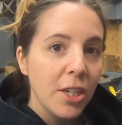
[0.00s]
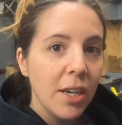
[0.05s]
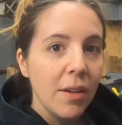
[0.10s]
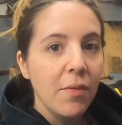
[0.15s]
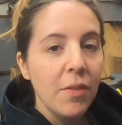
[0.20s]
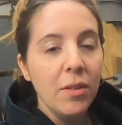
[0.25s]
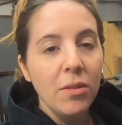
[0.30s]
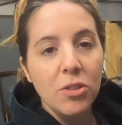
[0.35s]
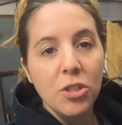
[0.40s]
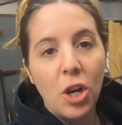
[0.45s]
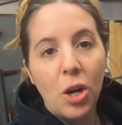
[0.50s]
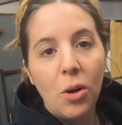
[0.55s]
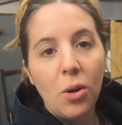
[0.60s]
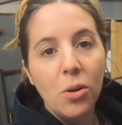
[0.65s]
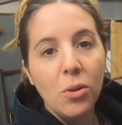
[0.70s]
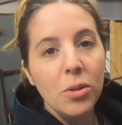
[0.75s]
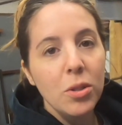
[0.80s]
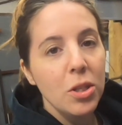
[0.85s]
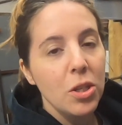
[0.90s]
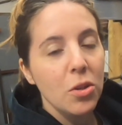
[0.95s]
If you
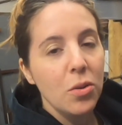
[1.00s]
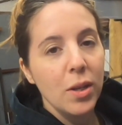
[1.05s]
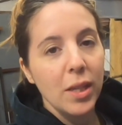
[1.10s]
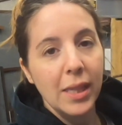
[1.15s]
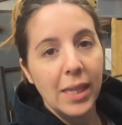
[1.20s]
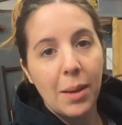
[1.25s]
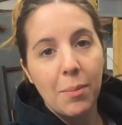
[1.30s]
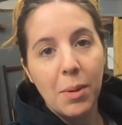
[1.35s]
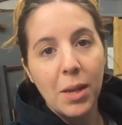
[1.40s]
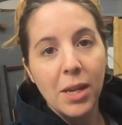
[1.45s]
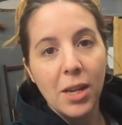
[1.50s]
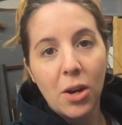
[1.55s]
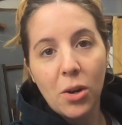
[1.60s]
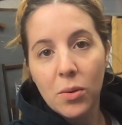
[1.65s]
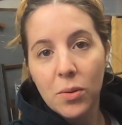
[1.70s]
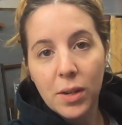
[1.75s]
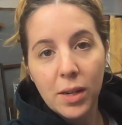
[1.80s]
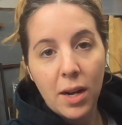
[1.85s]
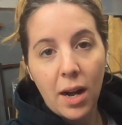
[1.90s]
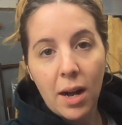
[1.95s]
don't, you can let me know
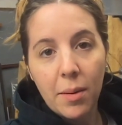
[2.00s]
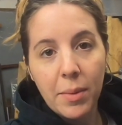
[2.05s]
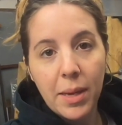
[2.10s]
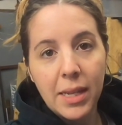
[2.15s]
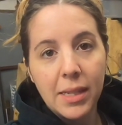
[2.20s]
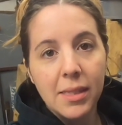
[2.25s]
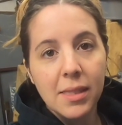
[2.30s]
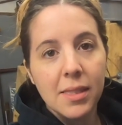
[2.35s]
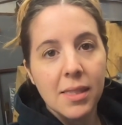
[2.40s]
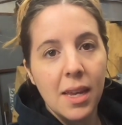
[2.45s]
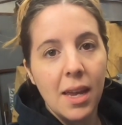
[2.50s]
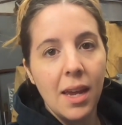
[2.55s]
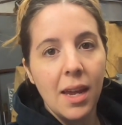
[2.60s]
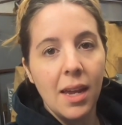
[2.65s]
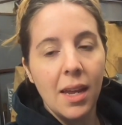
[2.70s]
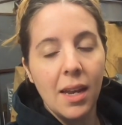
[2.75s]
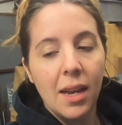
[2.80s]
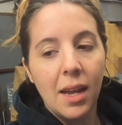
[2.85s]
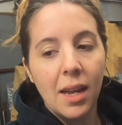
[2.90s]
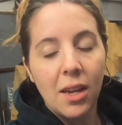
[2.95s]
in the comments
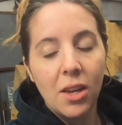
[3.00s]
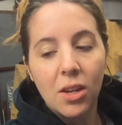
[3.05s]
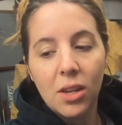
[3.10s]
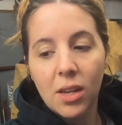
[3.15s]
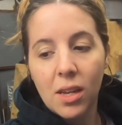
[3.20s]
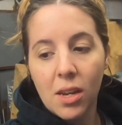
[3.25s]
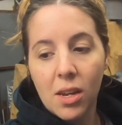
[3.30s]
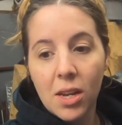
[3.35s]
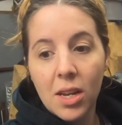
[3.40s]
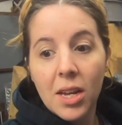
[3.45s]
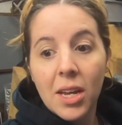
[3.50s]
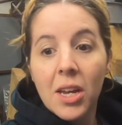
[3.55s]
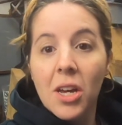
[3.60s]
and I could